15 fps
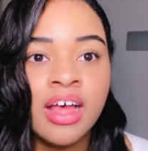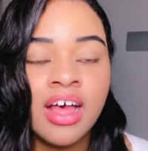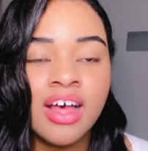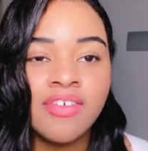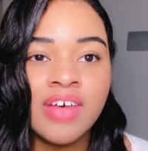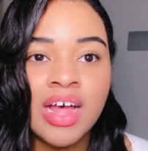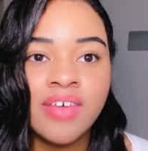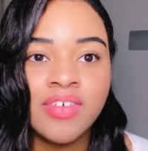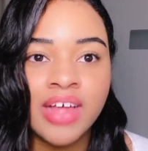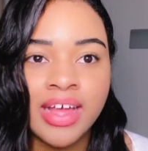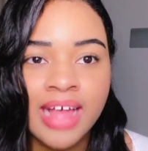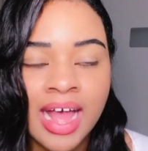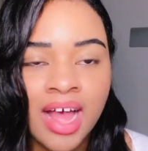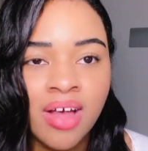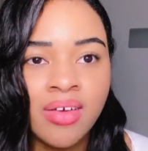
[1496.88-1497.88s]
of having
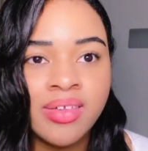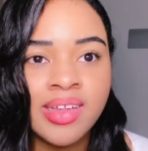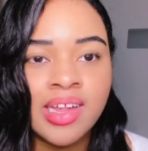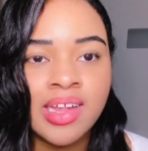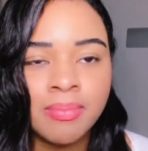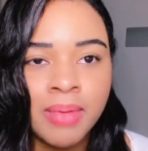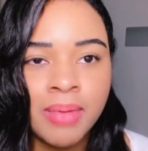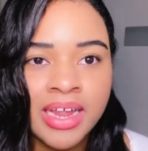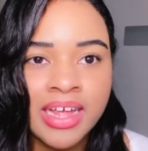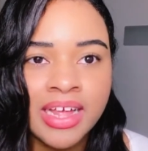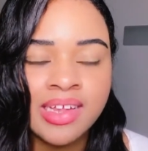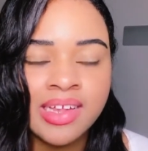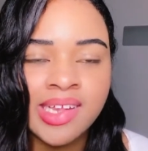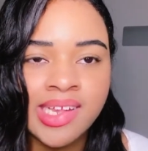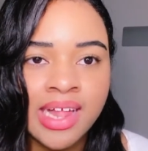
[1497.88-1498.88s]
accounts and
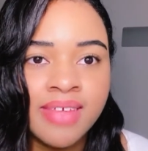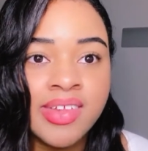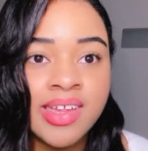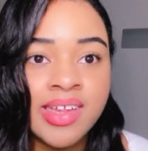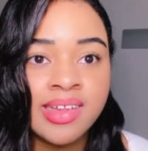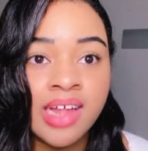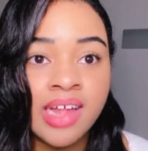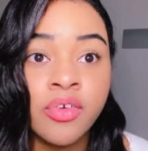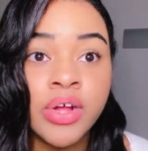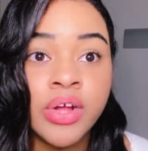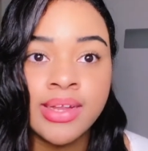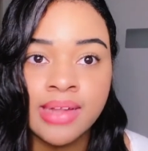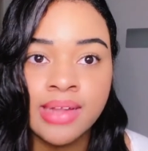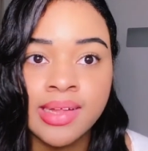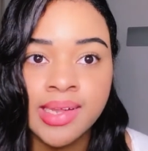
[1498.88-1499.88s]
money and savings, etc.
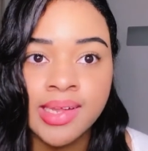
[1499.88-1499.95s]
It does